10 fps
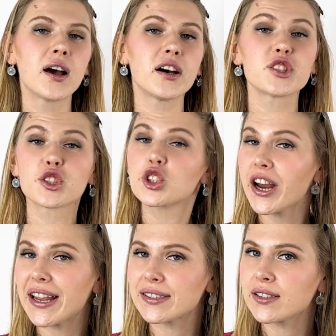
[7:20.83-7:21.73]
a
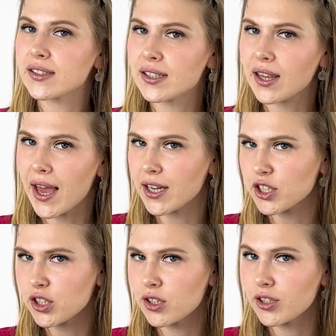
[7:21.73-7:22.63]

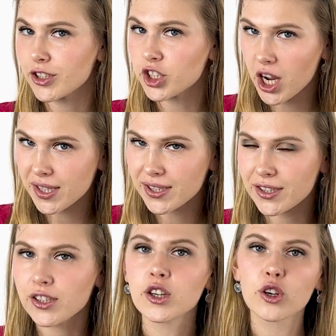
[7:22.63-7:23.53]
straight/just
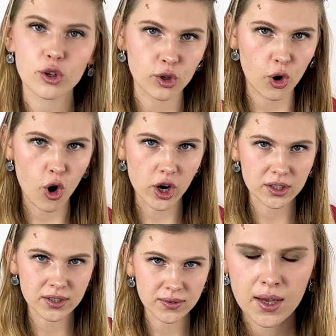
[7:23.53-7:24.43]
court,